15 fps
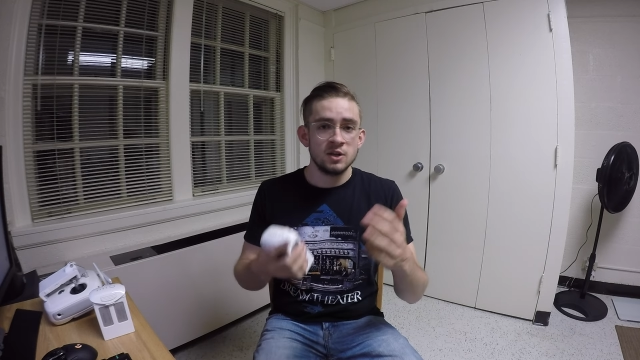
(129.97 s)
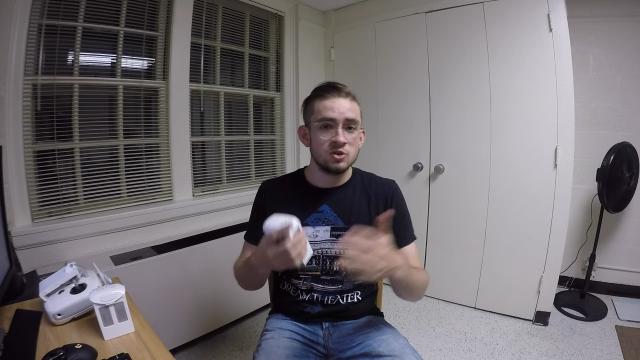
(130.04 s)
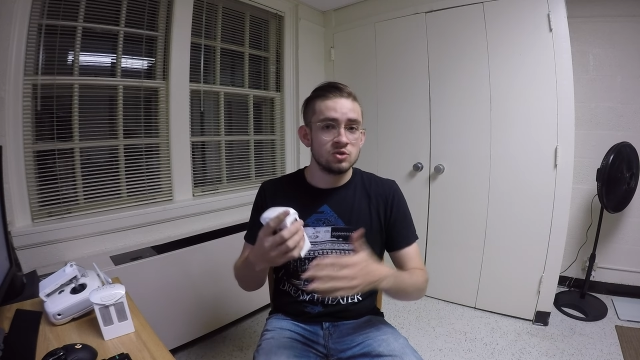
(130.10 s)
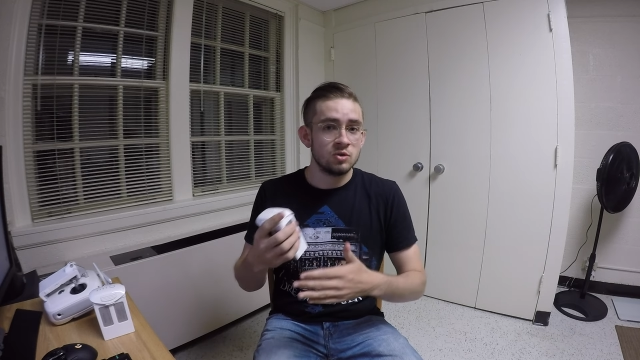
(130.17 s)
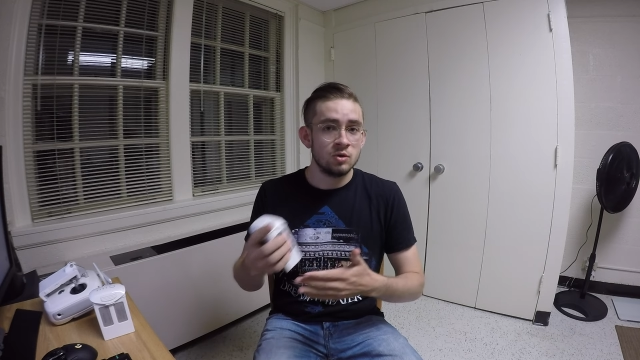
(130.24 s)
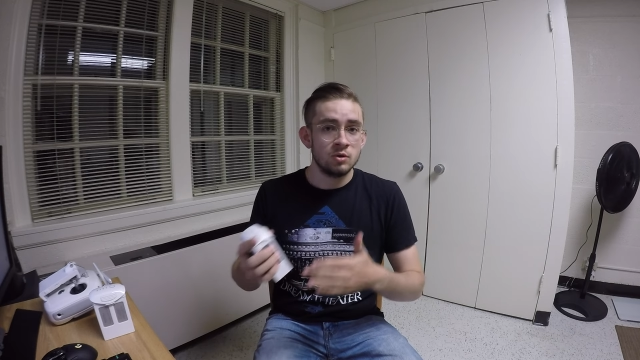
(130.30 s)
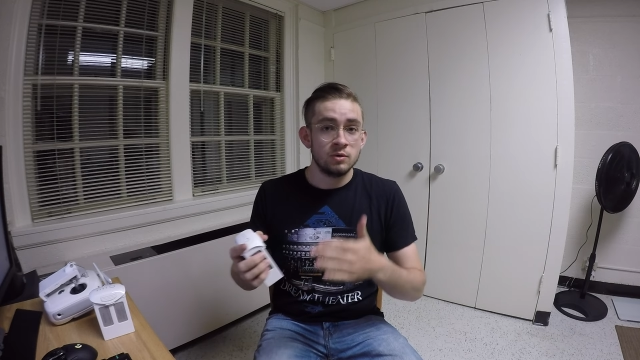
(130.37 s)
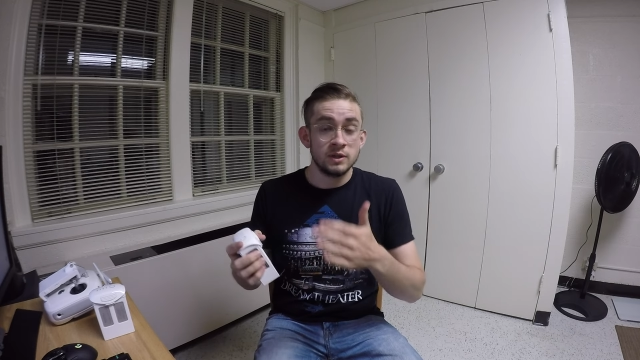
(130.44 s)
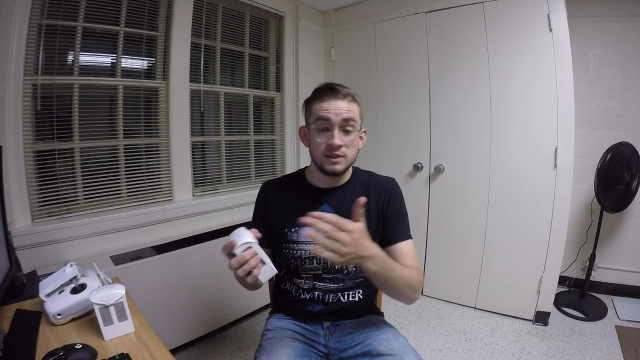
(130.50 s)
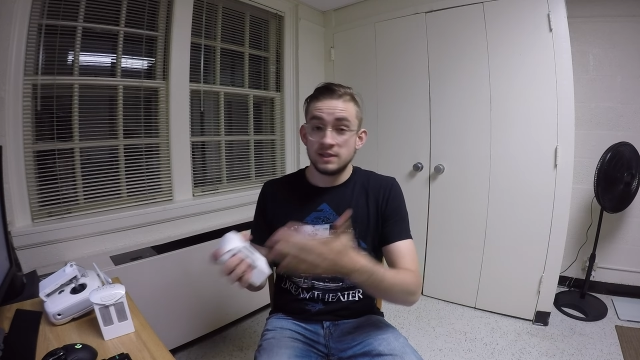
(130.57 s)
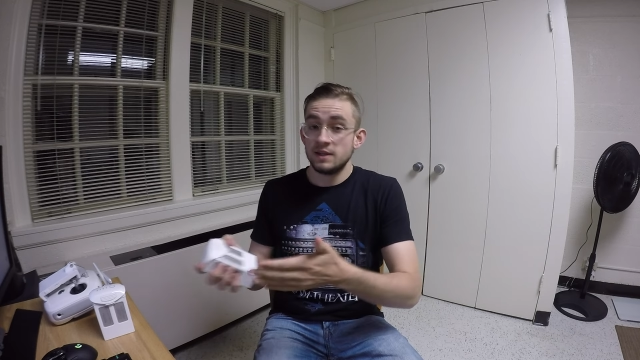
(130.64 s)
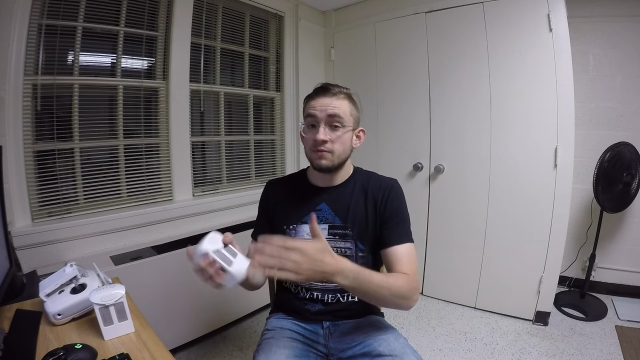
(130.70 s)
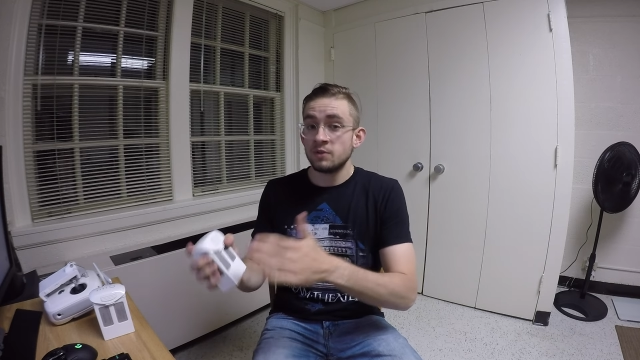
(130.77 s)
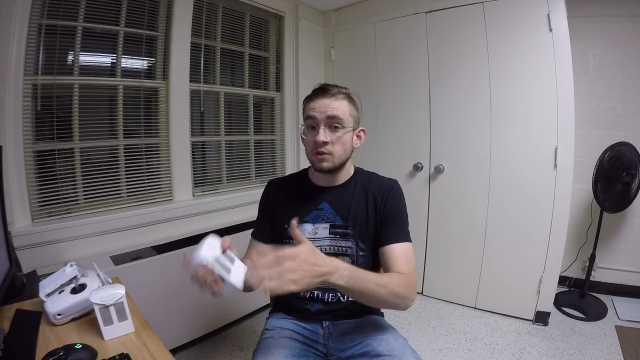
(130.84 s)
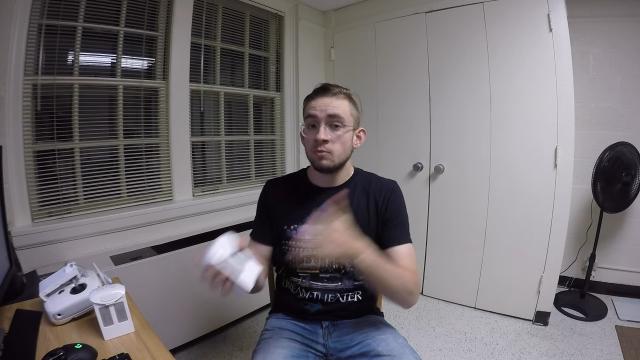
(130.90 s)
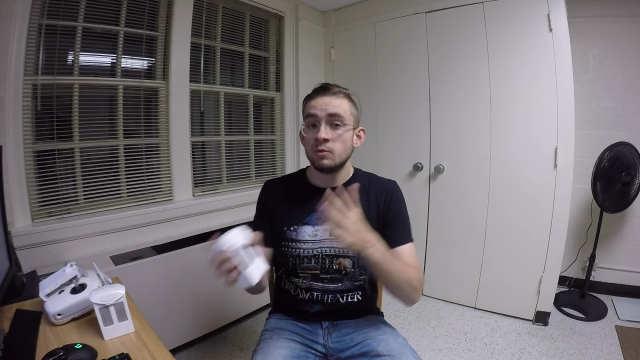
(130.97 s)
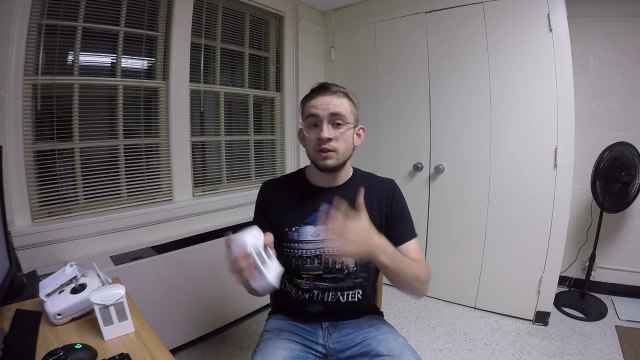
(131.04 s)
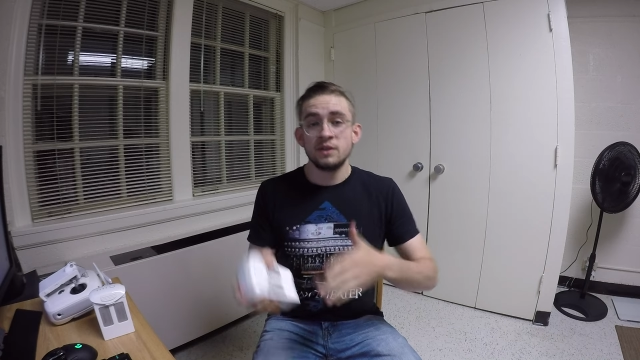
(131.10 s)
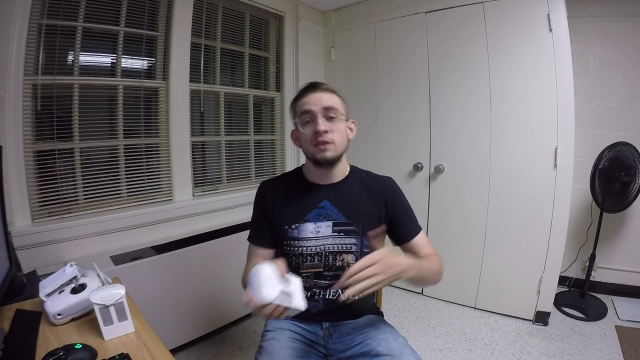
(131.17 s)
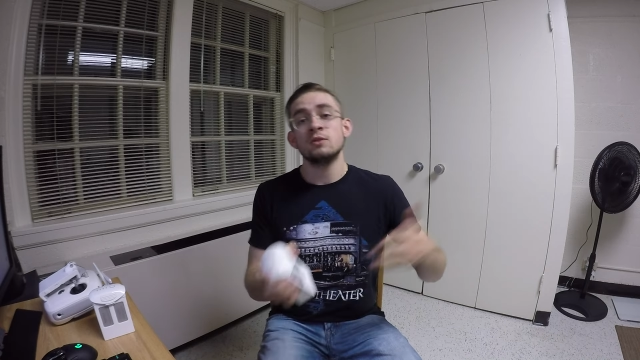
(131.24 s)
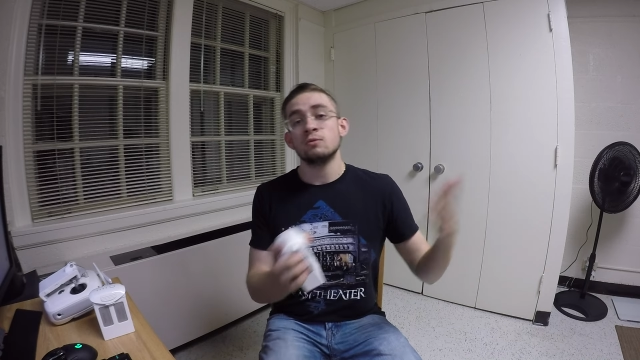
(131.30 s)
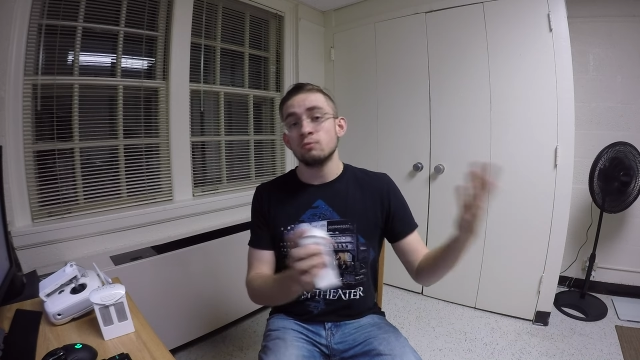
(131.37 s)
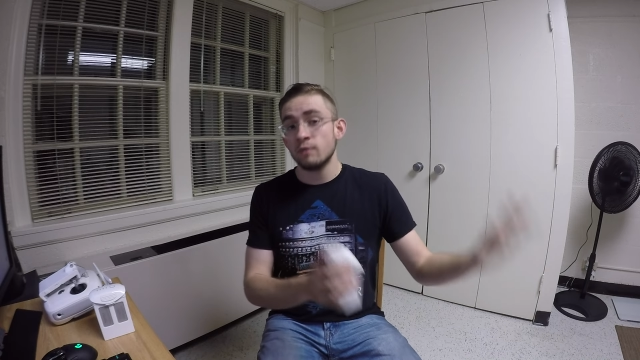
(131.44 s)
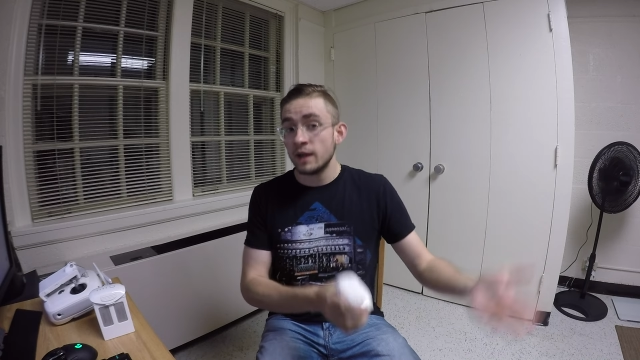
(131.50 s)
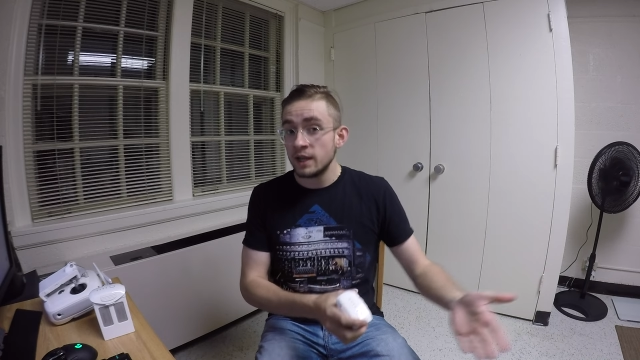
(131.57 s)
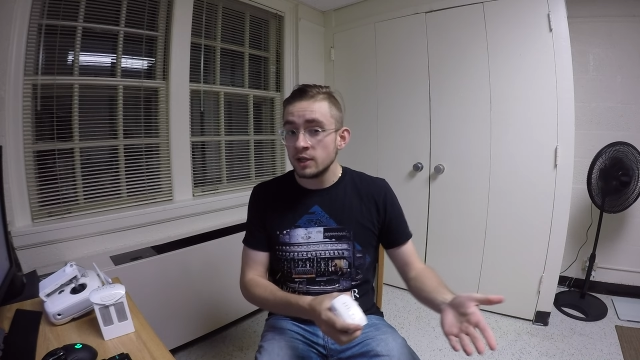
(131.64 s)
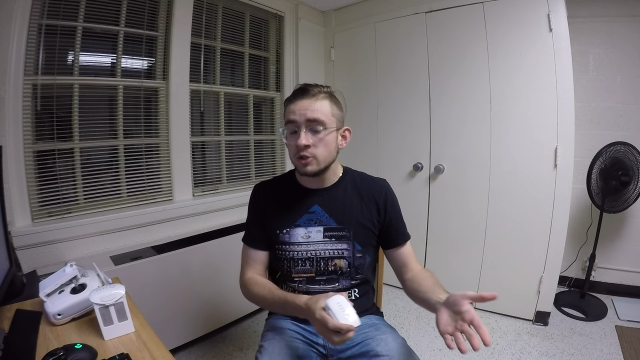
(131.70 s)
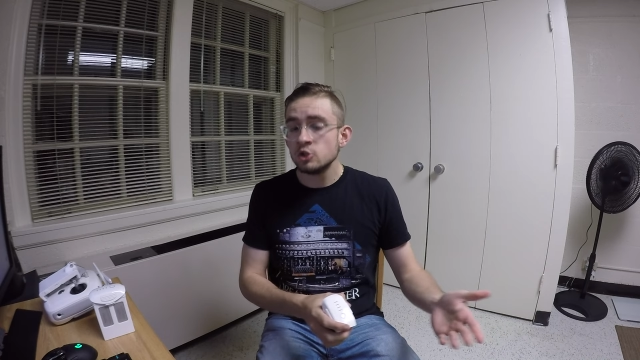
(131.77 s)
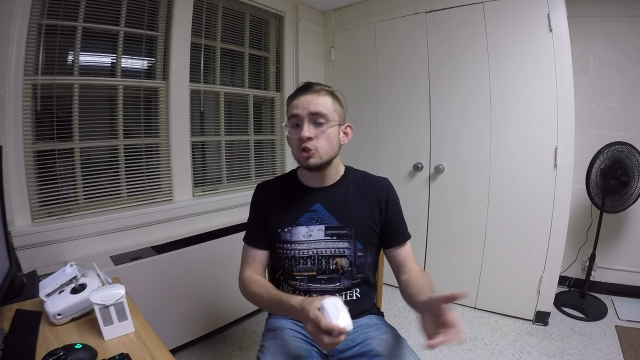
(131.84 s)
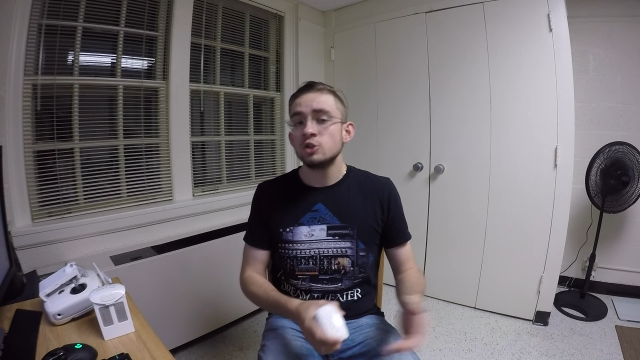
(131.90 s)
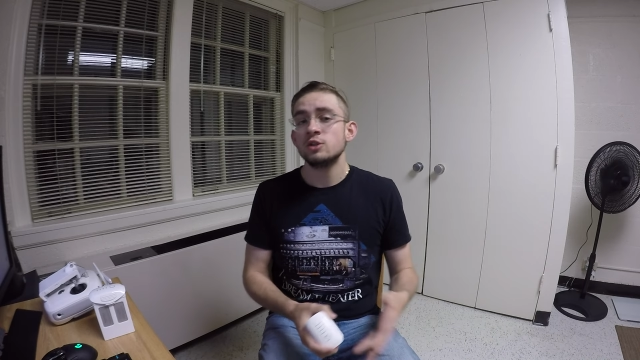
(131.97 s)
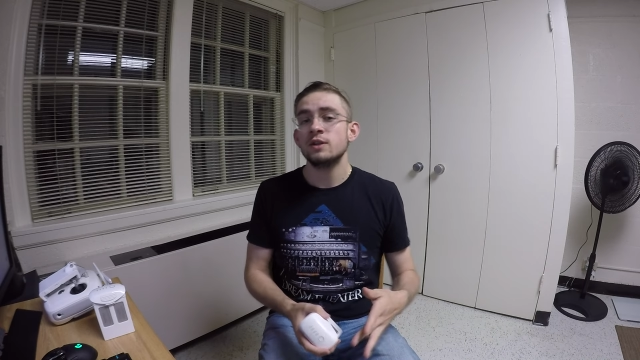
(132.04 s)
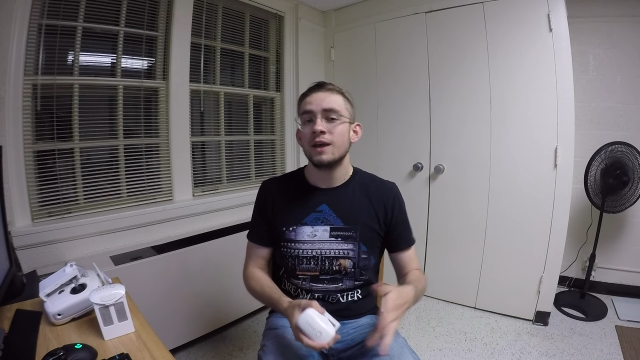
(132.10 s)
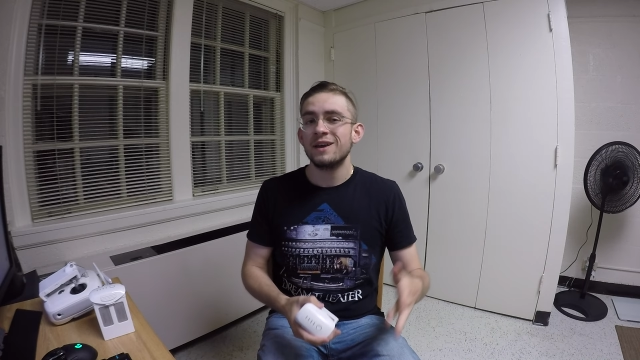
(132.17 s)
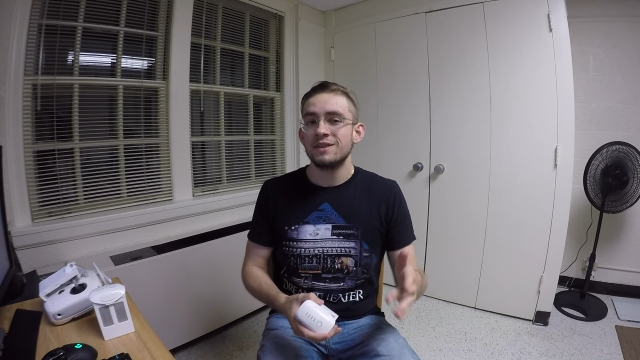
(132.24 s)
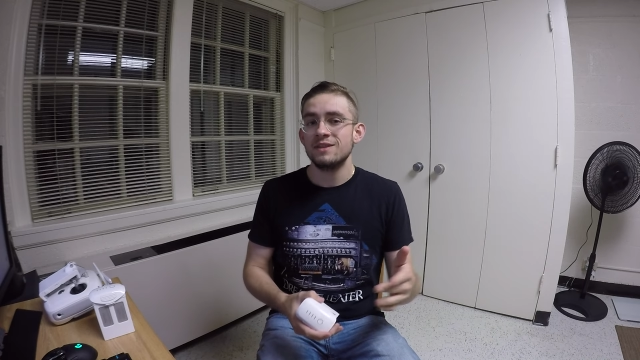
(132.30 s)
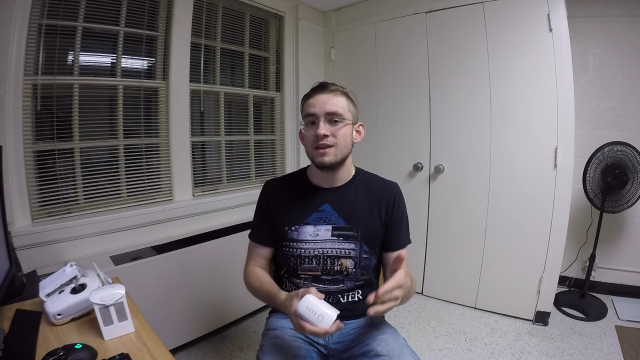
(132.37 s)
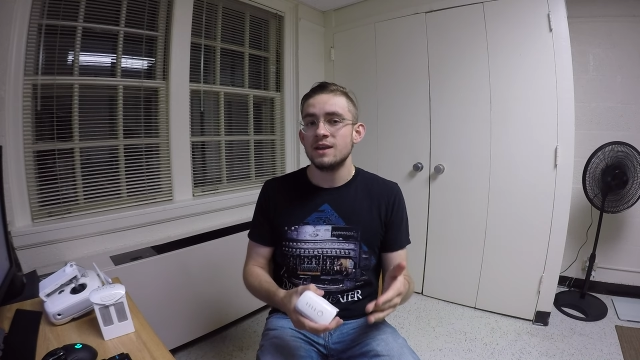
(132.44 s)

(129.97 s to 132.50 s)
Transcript: So it's definitely within the range that